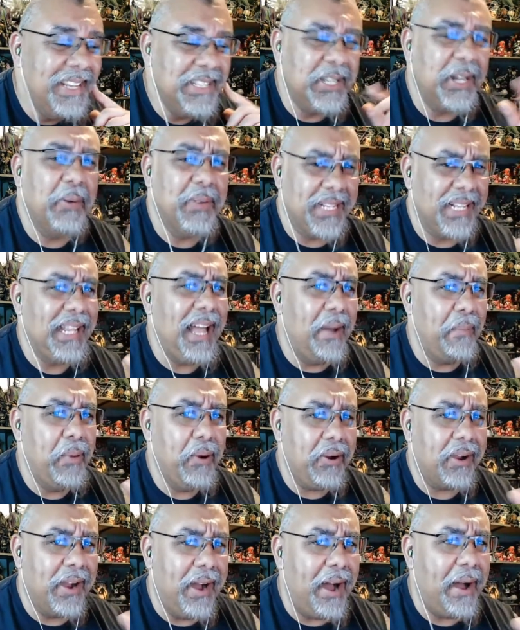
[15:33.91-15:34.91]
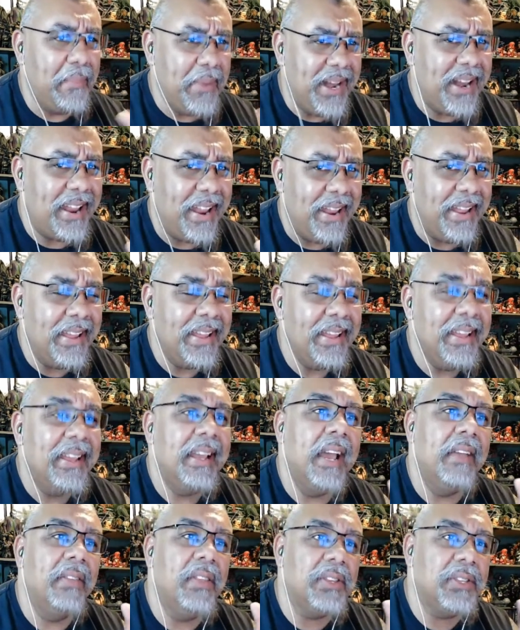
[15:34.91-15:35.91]
So there was a lot more comedy
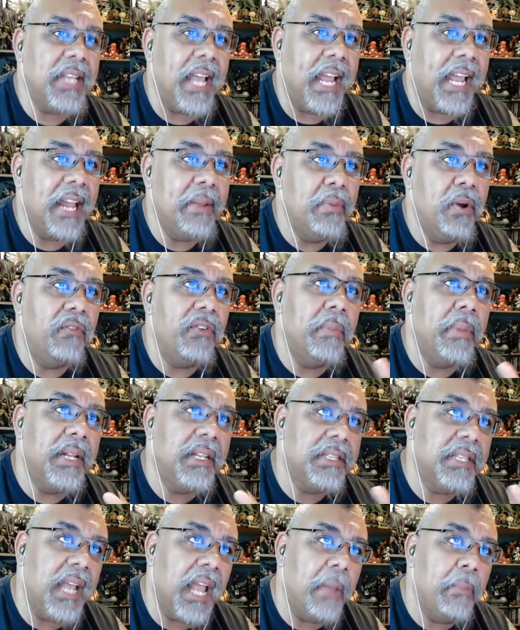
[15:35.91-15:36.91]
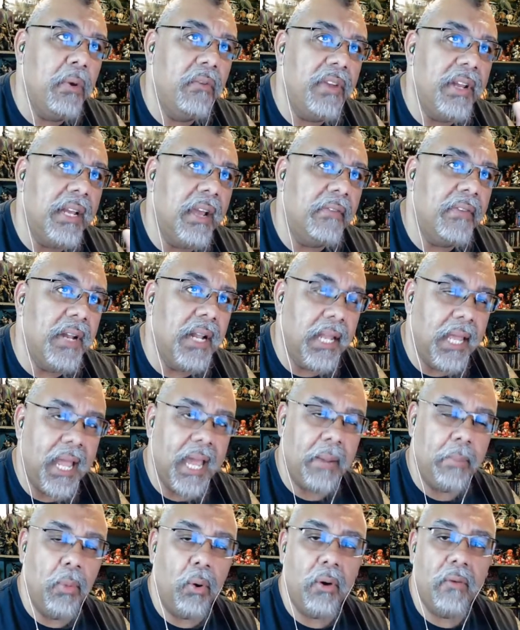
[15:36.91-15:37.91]
in the second movie, but the second movie definitely
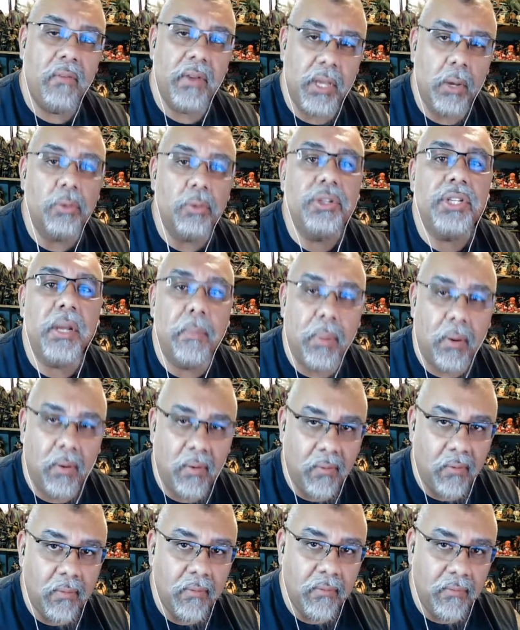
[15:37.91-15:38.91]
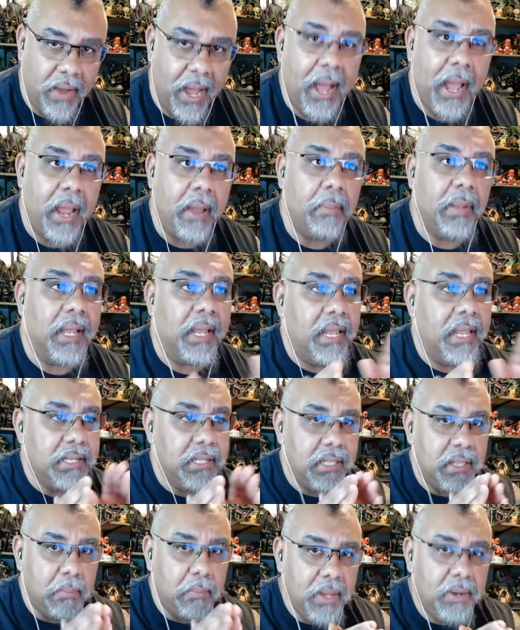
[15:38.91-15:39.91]
had more of a Yojimbo vibe. Like,
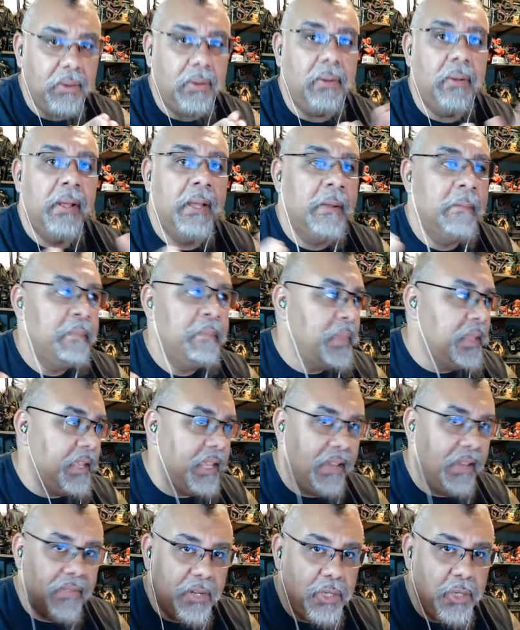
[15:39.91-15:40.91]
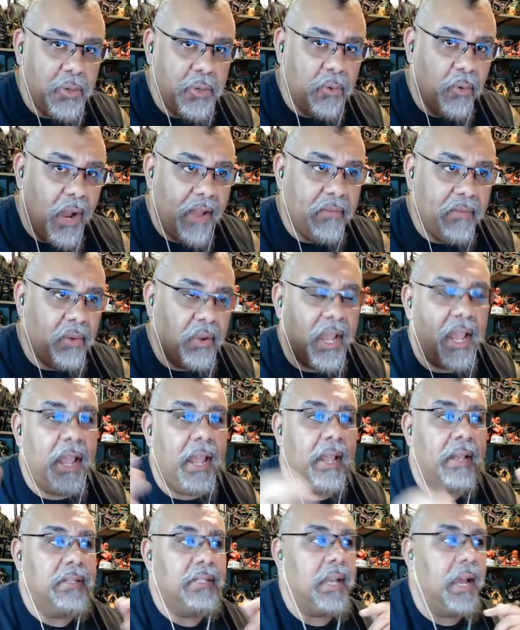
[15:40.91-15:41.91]
he's in the middle. You have the two rival
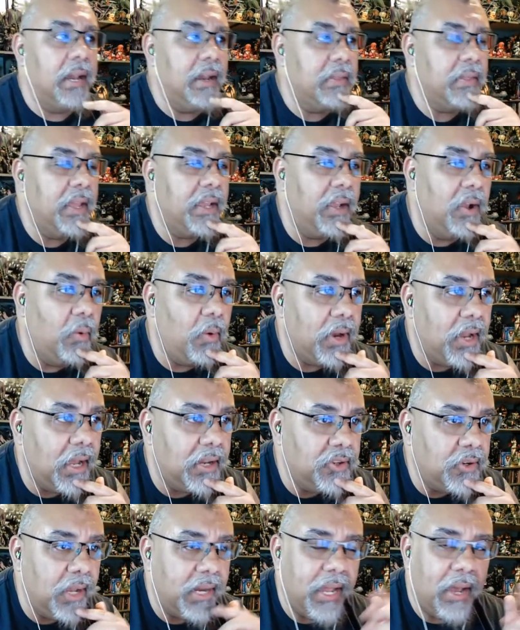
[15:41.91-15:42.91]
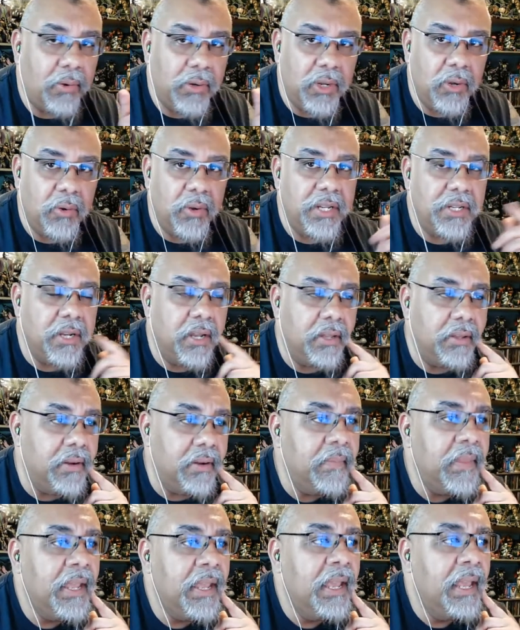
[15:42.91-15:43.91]
gangs kind of thing going on, trying to outdo each
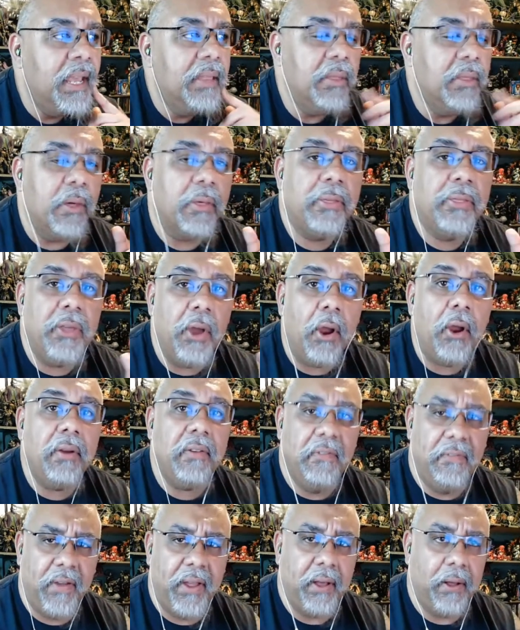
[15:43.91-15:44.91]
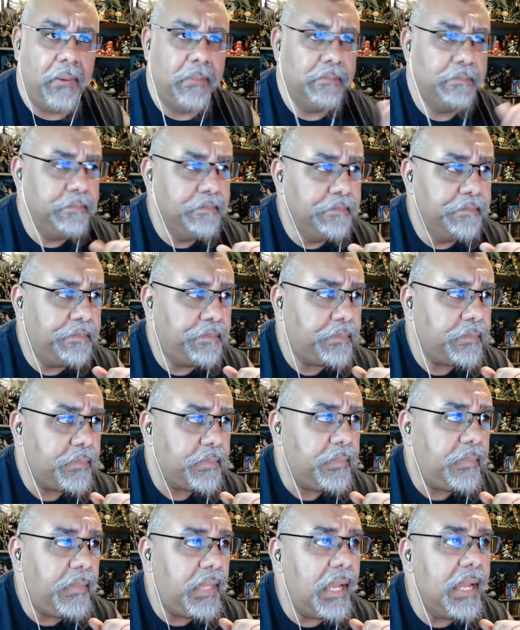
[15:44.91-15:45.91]
other. The third film
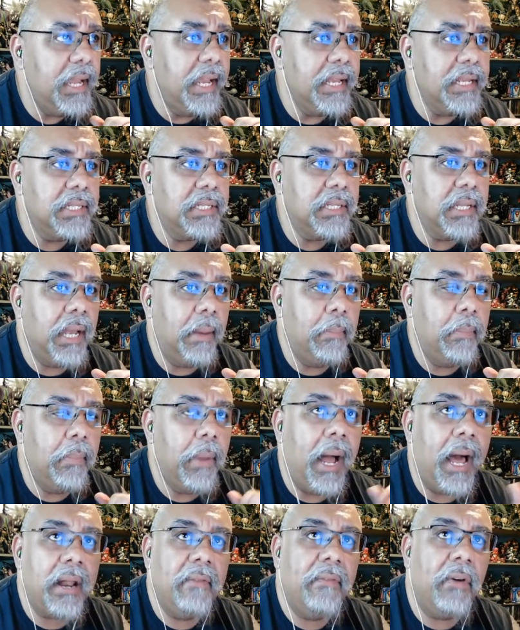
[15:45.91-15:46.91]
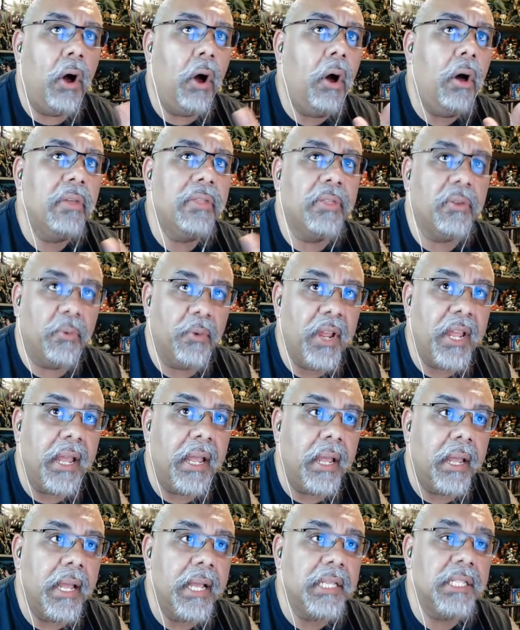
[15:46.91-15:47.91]
is, out of all
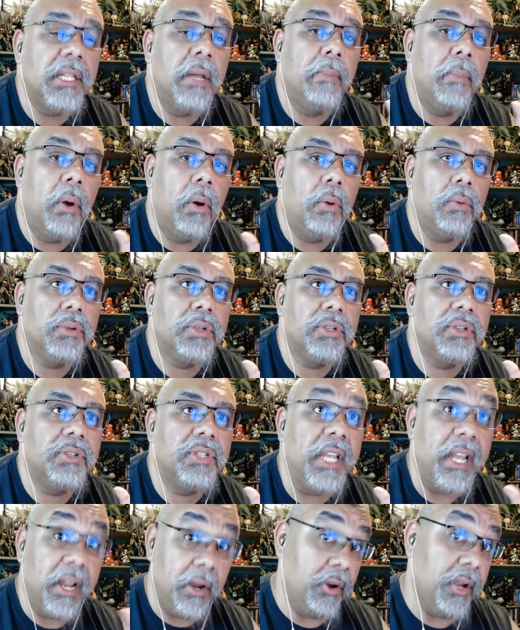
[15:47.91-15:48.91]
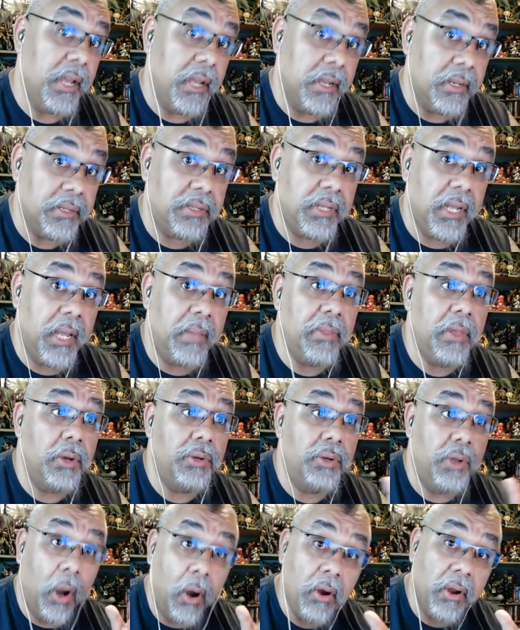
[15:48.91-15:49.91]
three, is the most serious and the
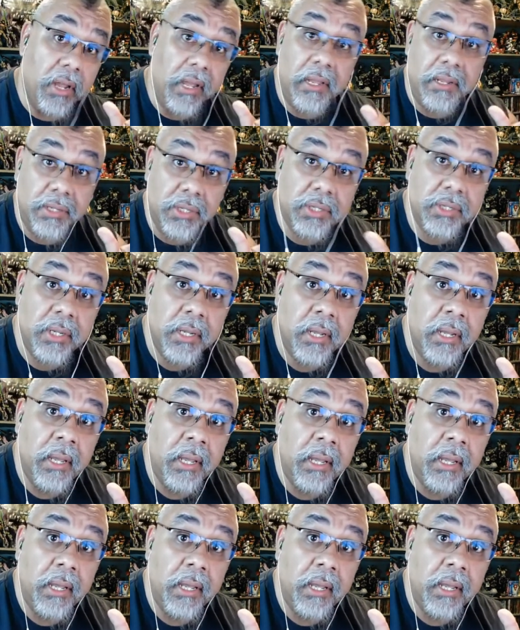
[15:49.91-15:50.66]
darkest.